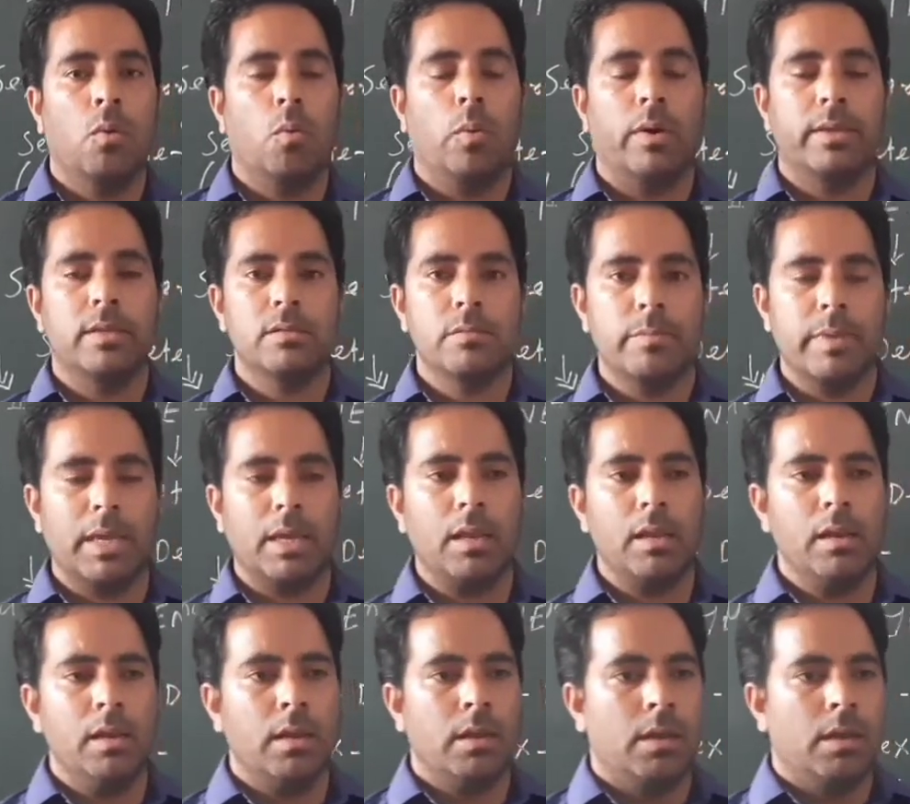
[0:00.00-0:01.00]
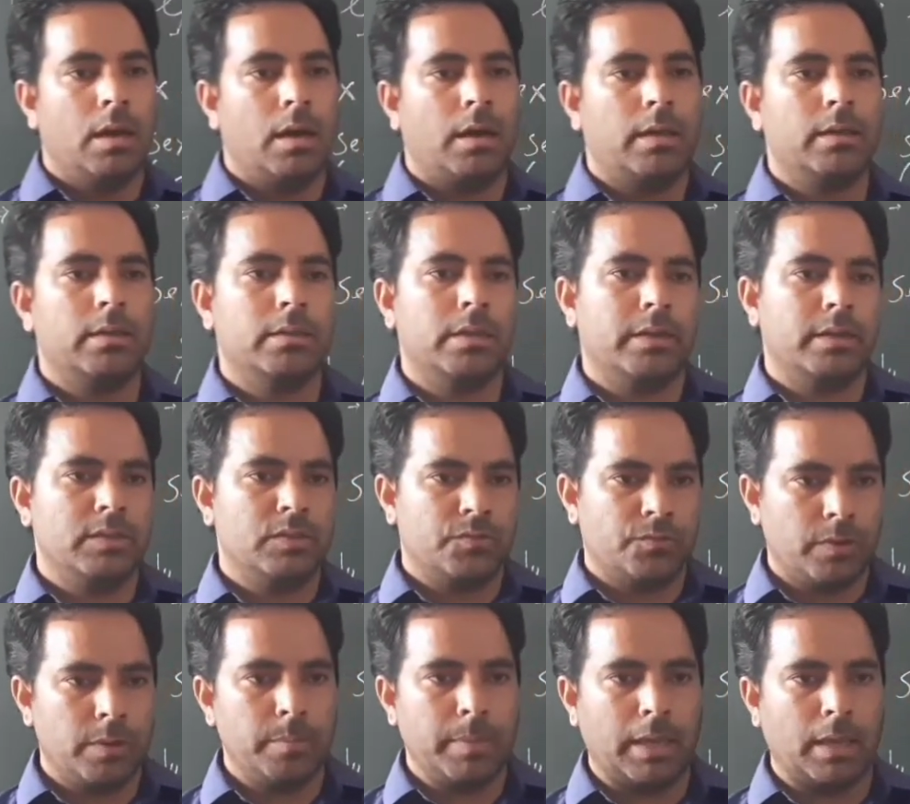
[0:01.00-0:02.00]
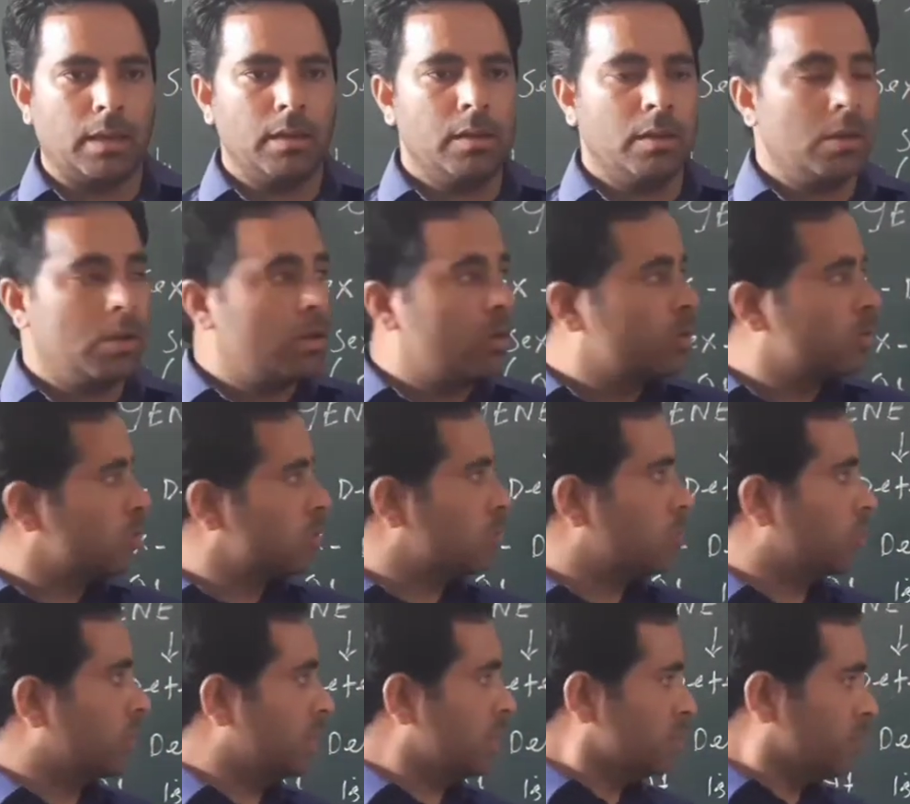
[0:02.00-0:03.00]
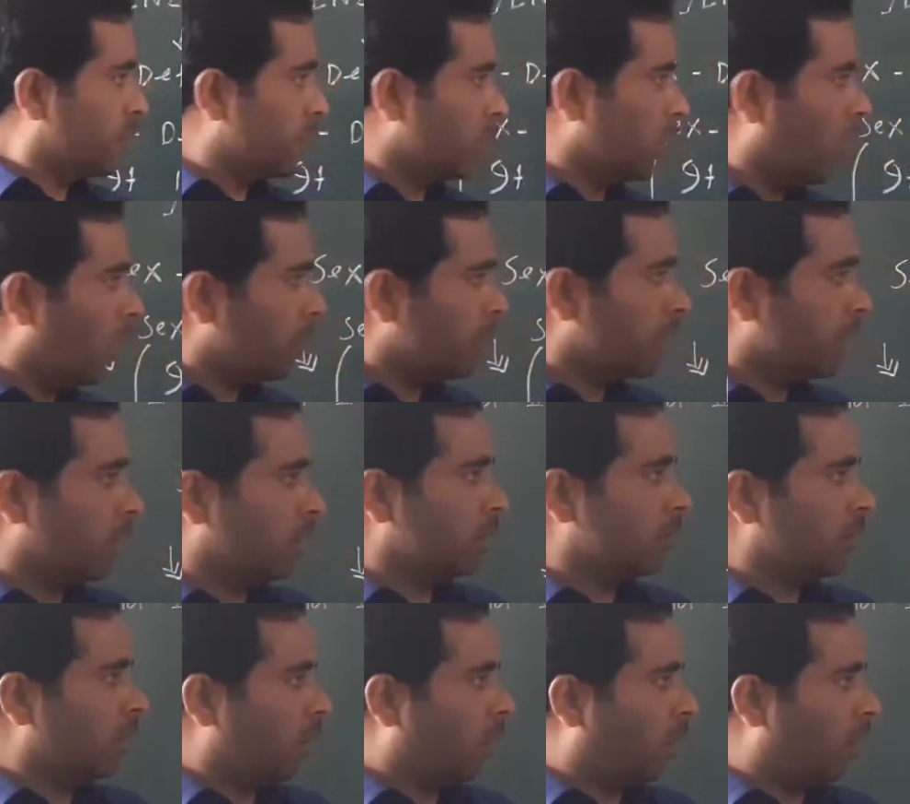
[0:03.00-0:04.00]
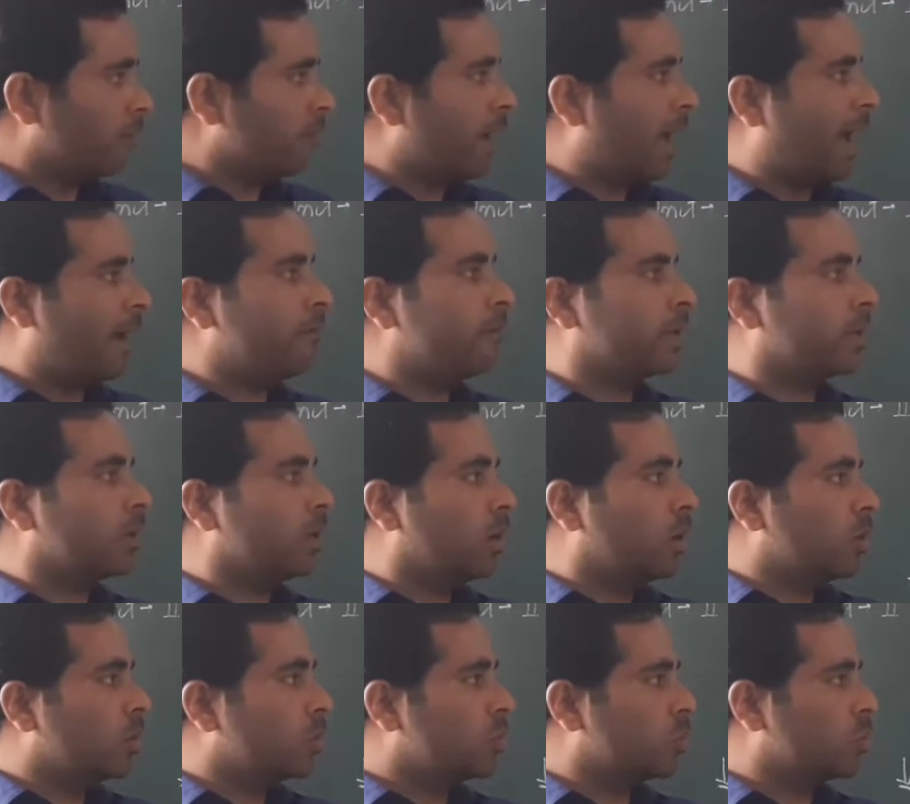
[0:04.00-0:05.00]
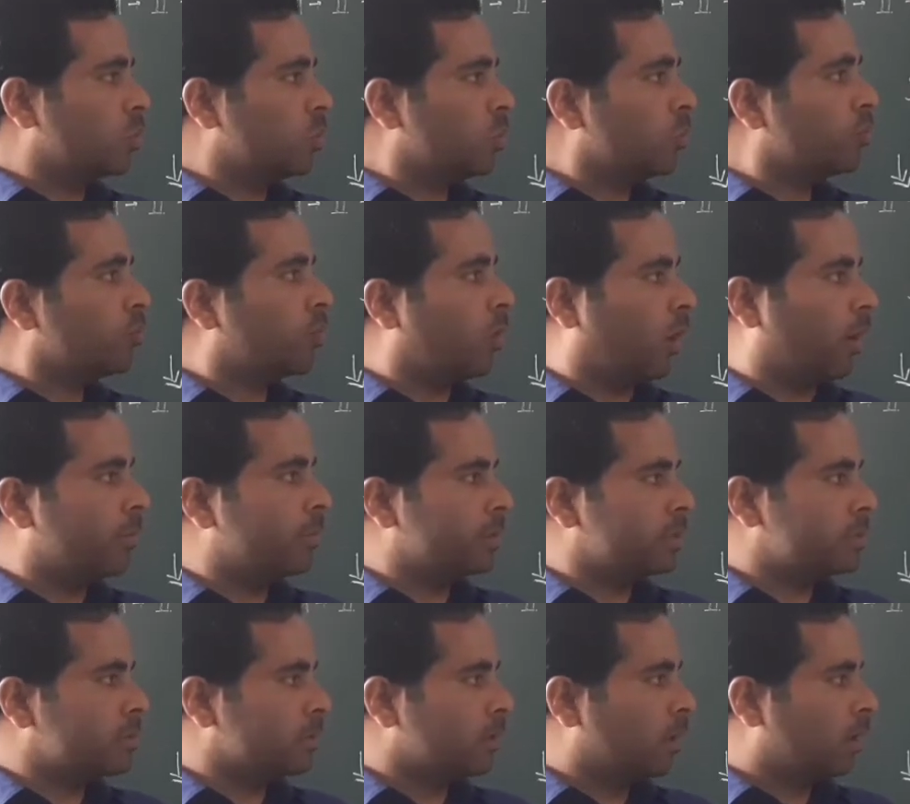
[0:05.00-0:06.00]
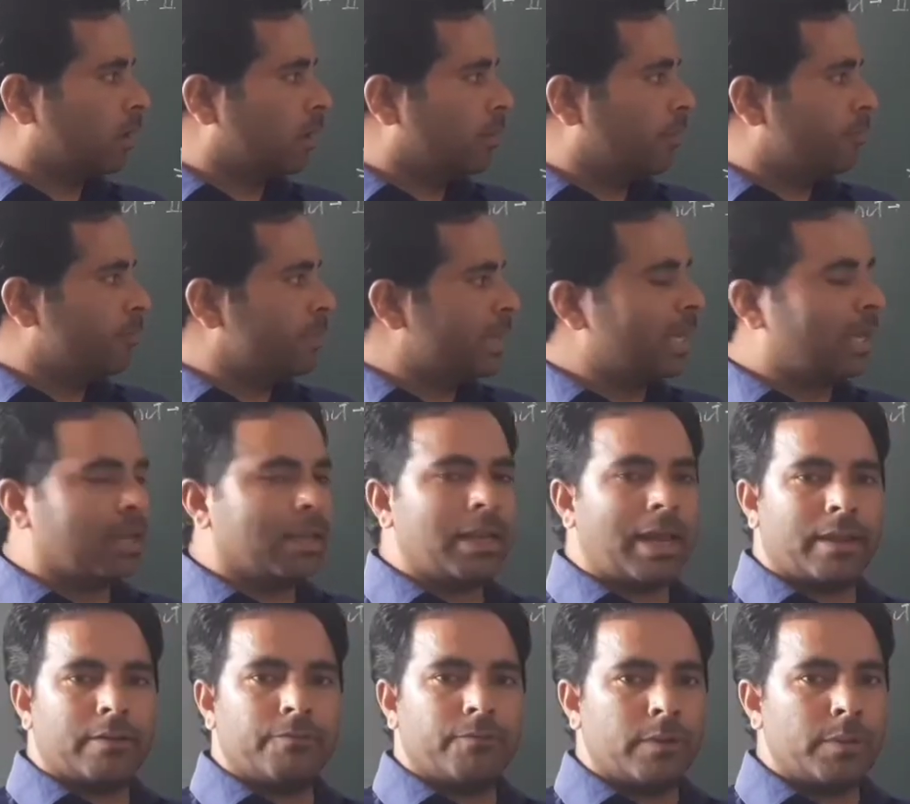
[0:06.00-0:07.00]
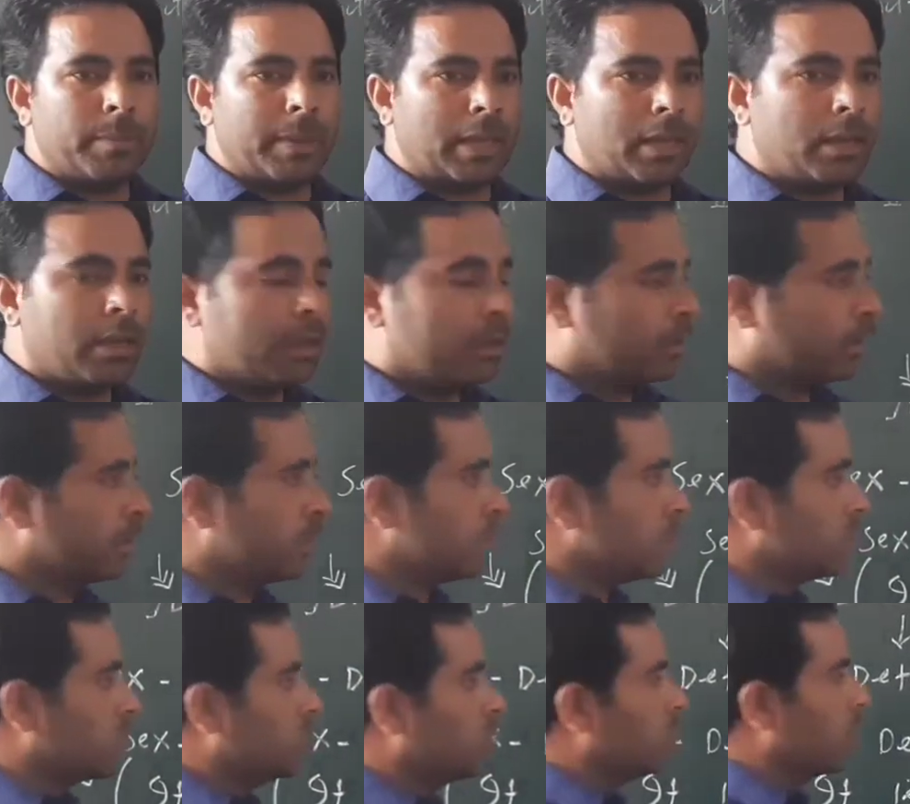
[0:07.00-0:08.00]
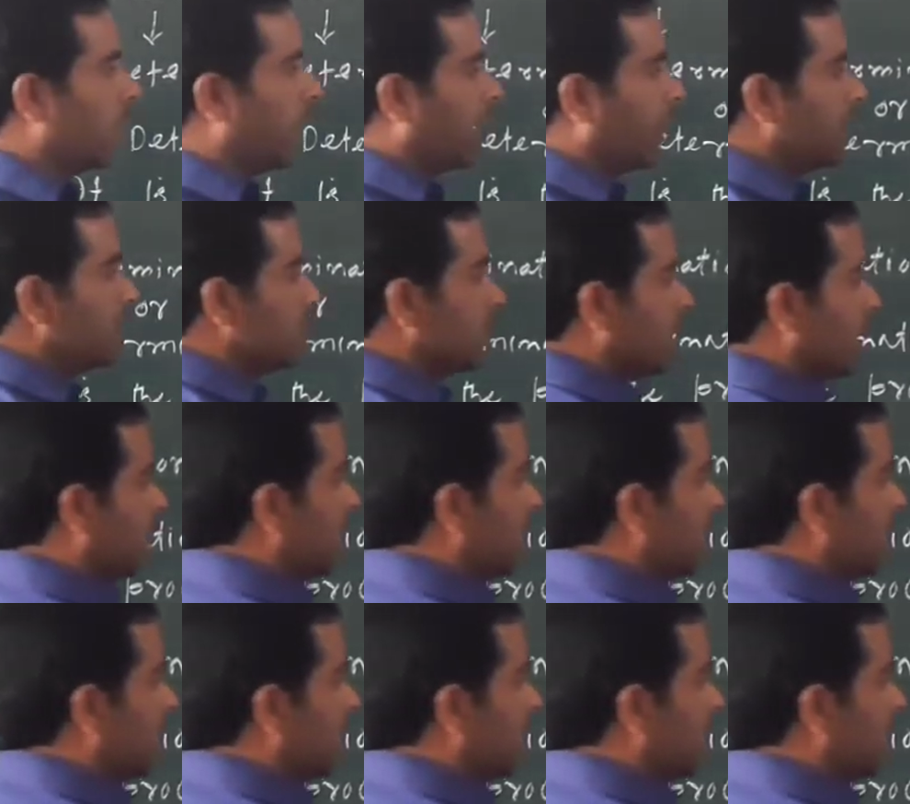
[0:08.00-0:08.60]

One is male, another is female. So this phenomenon of having two forms, male and female, this is known as